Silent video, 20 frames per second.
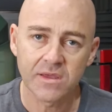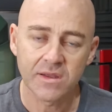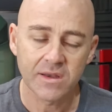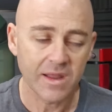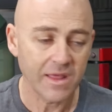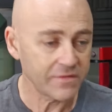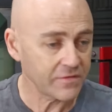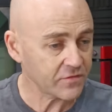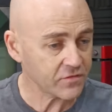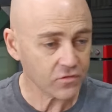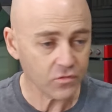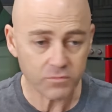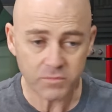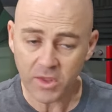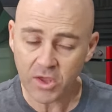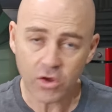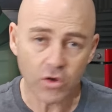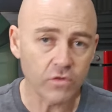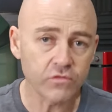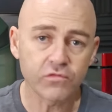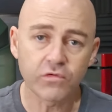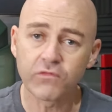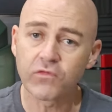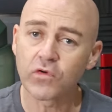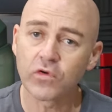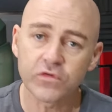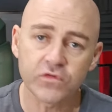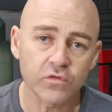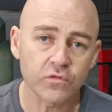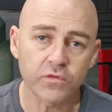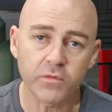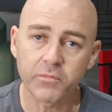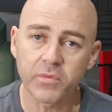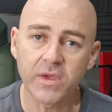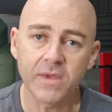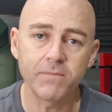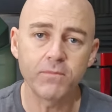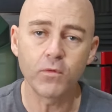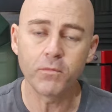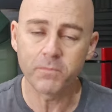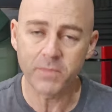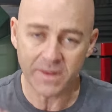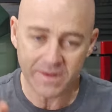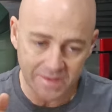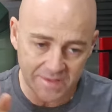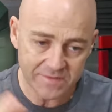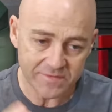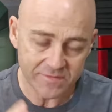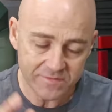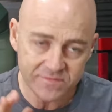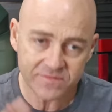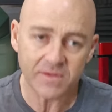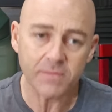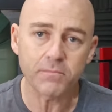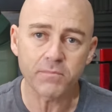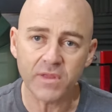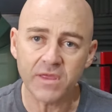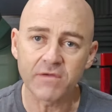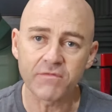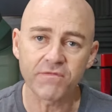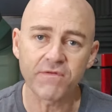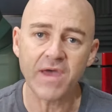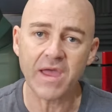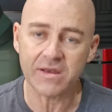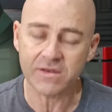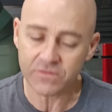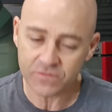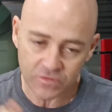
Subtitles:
Now, this could be controversial to people, but it's simply a fact.